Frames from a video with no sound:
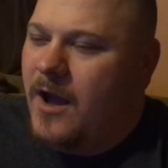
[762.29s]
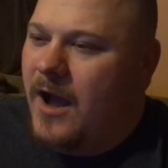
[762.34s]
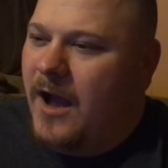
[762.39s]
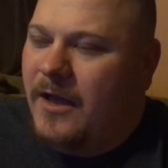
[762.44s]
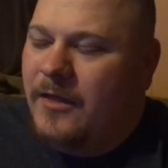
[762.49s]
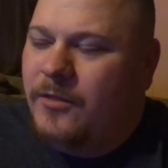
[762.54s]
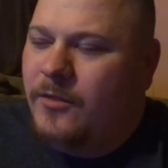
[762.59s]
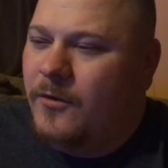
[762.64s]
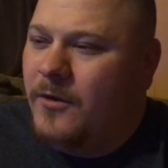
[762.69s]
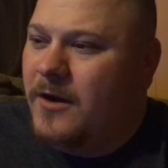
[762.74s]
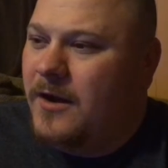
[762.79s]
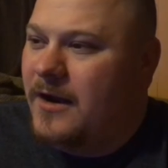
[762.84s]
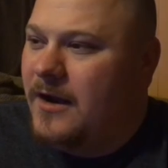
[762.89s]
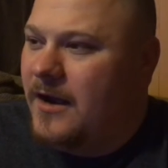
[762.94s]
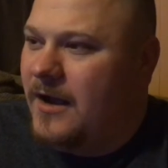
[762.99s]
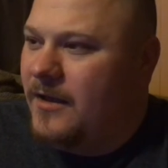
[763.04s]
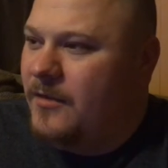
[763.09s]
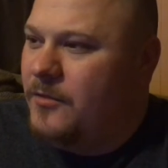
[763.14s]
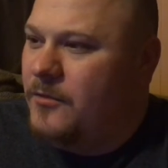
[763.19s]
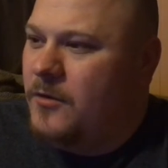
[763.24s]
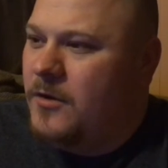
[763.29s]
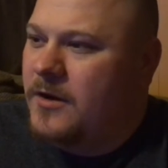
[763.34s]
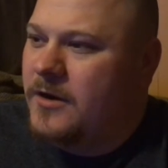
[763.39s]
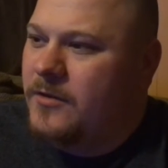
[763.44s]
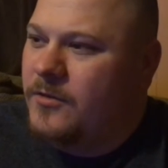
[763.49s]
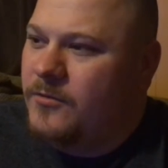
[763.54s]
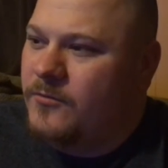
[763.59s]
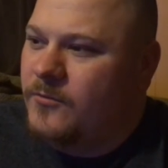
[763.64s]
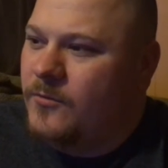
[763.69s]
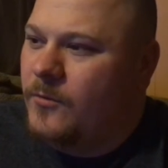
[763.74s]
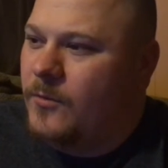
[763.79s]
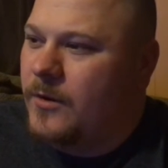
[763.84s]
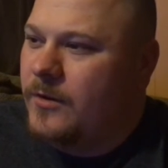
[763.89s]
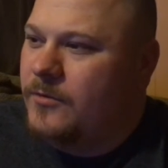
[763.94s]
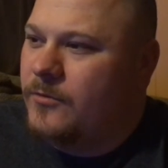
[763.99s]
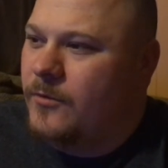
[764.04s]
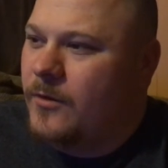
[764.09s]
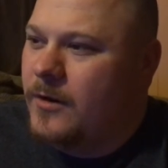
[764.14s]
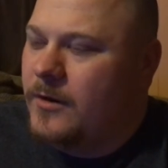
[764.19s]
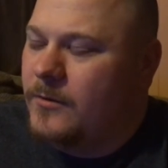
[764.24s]
I thought it through. I
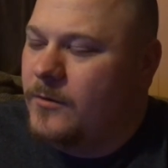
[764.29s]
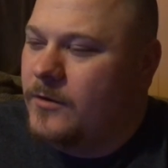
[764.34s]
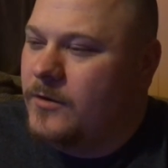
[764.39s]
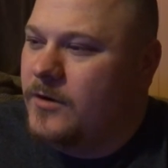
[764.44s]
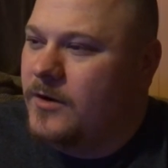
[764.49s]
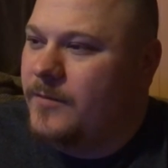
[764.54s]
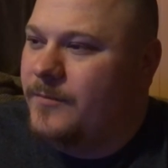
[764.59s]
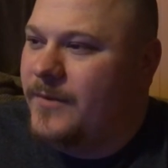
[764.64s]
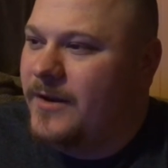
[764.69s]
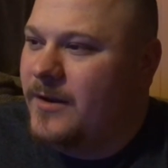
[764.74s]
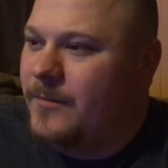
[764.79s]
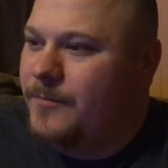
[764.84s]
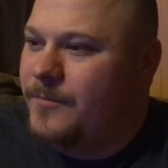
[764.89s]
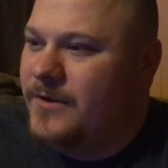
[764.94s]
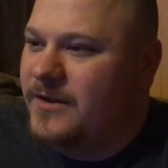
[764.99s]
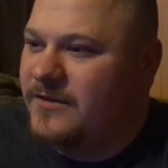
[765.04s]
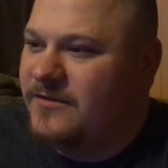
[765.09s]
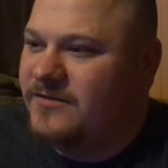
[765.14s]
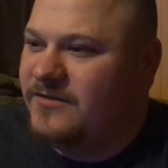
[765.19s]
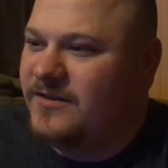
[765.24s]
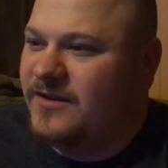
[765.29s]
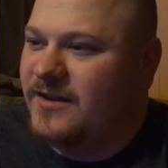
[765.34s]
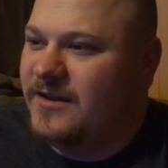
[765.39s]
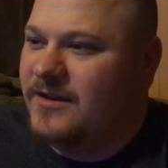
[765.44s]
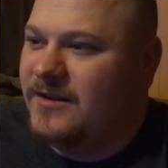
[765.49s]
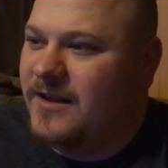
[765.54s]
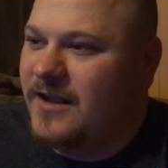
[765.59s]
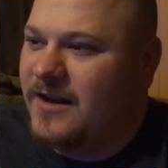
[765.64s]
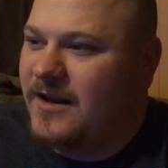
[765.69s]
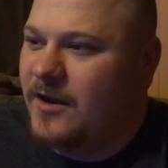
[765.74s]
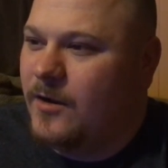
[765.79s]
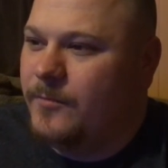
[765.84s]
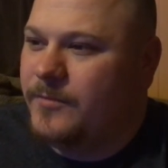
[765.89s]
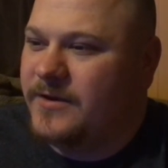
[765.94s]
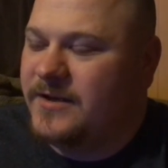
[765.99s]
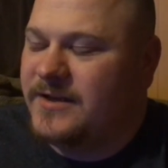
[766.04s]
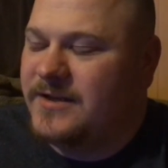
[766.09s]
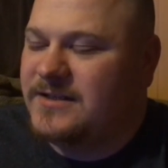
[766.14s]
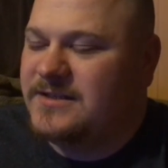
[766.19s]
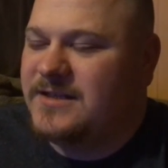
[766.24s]
thought, it could have been a piston that
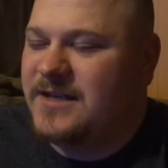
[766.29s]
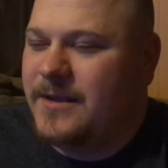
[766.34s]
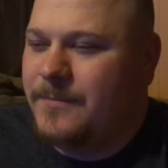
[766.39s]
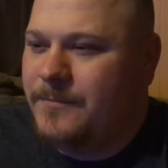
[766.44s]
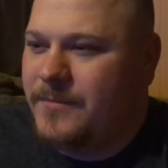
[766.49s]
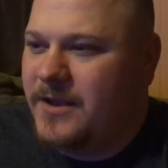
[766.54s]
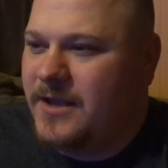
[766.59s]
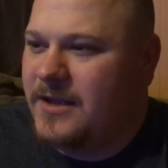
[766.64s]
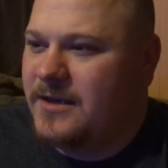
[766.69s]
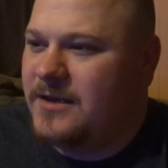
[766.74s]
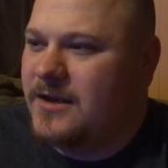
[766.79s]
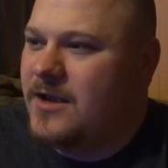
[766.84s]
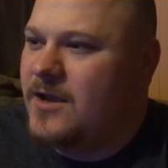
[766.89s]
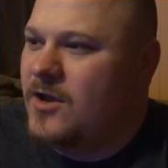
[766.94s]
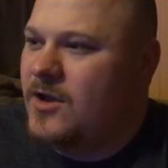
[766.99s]
helped to tip it,